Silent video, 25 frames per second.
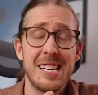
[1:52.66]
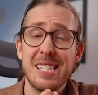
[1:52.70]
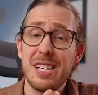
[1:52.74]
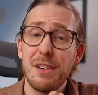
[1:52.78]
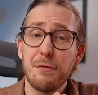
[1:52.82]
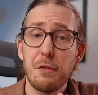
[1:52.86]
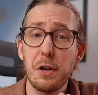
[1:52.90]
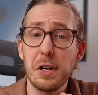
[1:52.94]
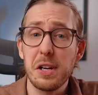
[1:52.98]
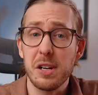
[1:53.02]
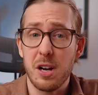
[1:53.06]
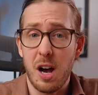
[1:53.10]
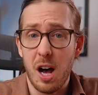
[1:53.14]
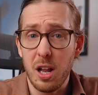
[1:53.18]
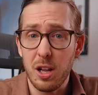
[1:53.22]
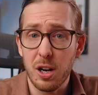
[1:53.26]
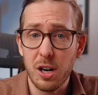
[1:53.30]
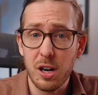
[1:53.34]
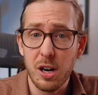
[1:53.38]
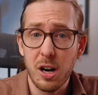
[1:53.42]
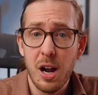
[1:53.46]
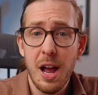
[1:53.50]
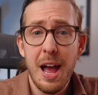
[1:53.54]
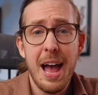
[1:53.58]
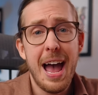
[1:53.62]
a different
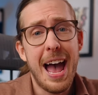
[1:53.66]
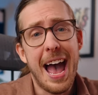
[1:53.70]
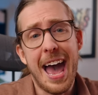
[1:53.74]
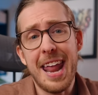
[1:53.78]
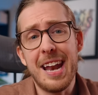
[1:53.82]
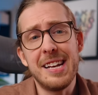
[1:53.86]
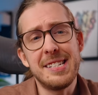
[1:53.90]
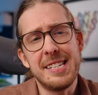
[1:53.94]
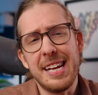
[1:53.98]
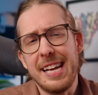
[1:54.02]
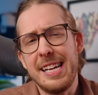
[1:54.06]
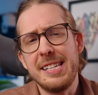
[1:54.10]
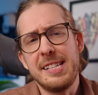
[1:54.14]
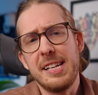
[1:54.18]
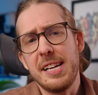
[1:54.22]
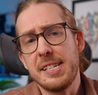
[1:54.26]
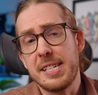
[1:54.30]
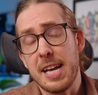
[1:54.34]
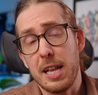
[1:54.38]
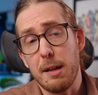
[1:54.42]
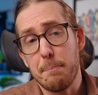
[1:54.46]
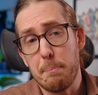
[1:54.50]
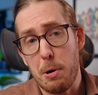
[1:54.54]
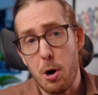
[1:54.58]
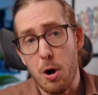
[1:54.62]
color and it's easy to
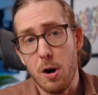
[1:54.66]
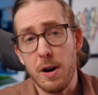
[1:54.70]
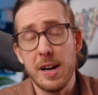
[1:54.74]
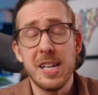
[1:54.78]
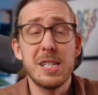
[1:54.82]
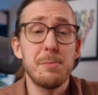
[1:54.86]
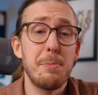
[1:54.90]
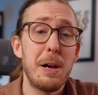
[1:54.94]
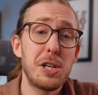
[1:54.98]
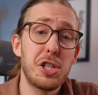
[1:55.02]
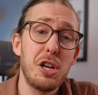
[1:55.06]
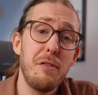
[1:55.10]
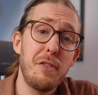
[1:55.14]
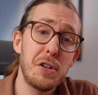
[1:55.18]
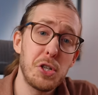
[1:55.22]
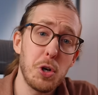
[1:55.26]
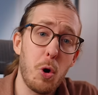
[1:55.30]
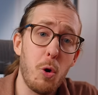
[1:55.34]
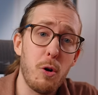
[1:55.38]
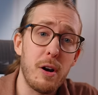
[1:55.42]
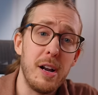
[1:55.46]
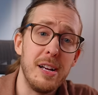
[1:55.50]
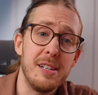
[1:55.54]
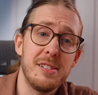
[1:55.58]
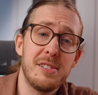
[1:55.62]
tell apart, especially for
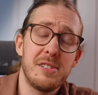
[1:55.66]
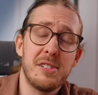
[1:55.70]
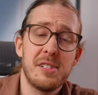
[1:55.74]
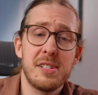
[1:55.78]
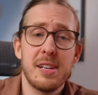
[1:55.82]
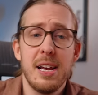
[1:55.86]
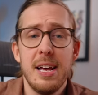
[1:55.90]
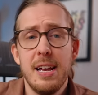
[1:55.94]
tourists.